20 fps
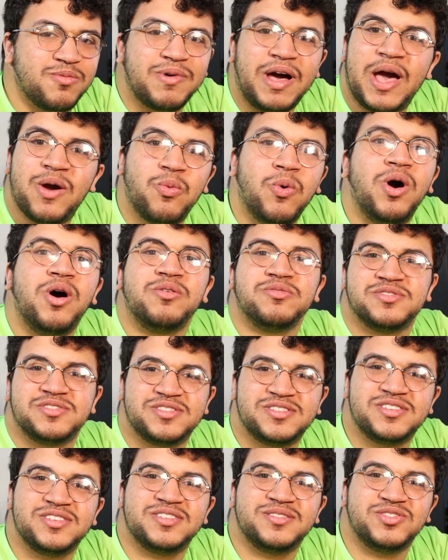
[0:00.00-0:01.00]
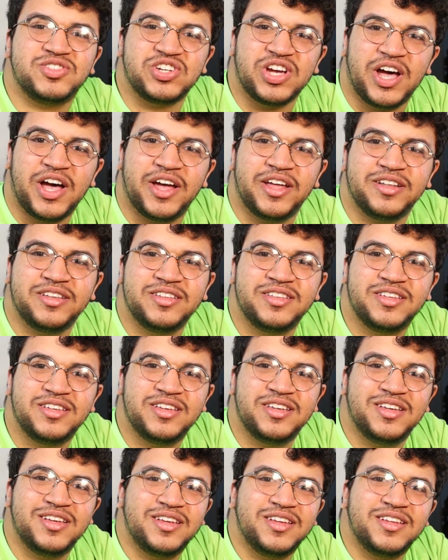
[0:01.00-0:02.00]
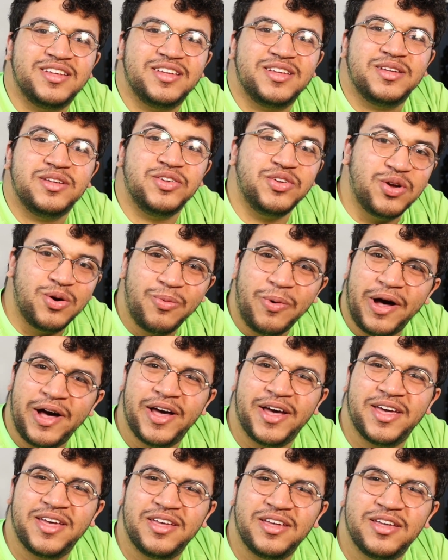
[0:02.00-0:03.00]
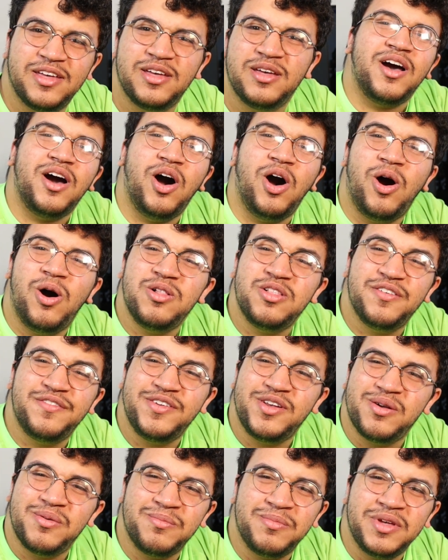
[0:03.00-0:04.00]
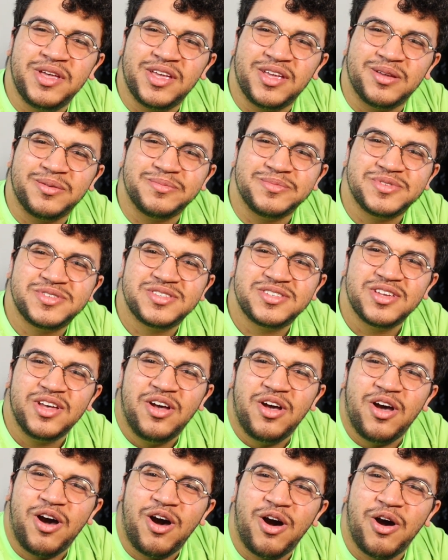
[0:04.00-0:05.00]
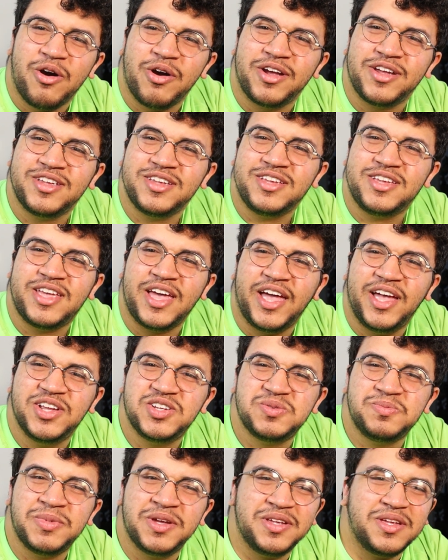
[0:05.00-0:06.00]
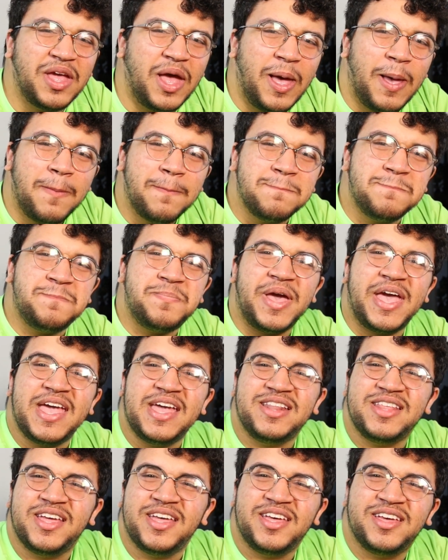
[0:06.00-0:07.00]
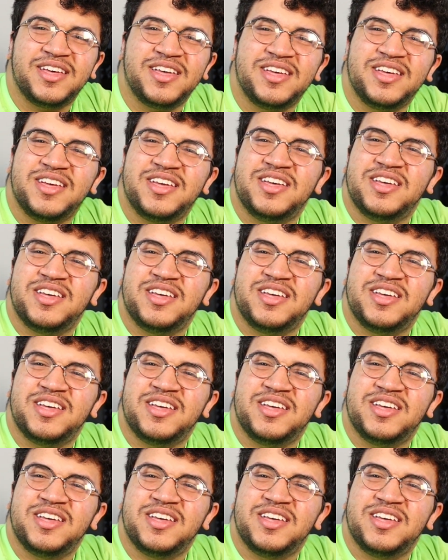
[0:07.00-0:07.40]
I won't, Sean. You know why? All of your memes are engagement baiting.